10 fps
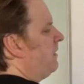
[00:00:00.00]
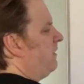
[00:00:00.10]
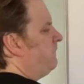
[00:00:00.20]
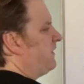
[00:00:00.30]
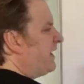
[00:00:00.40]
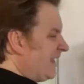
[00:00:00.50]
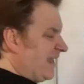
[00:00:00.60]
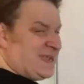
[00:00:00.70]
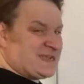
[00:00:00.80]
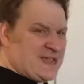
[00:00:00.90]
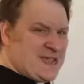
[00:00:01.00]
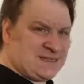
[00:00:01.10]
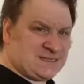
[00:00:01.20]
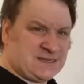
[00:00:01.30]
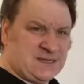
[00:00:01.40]
If you click
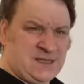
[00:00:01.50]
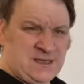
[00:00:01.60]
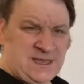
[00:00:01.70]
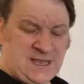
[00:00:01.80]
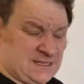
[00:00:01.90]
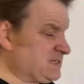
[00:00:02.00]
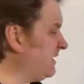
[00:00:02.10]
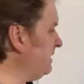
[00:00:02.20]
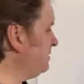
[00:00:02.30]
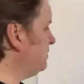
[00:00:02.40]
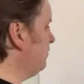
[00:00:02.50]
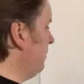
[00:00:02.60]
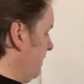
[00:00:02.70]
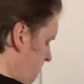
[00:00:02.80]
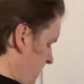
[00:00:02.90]
that, it'll take you
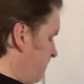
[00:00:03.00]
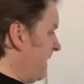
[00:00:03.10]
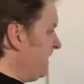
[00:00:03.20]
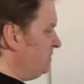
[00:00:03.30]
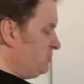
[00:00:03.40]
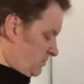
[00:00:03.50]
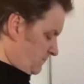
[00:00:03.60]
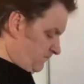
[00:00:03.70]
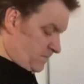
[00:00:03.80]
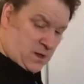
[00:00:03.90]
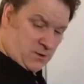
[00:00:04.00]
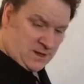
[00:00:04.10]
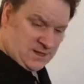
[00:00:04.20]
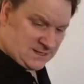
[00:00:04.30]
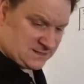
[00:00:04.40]
to my page. All
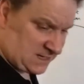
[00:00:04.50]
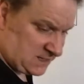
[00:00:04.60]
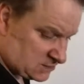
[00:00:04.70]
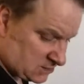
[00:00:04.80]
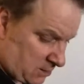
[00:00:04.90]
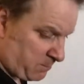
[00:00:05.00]
right, it'll take you to a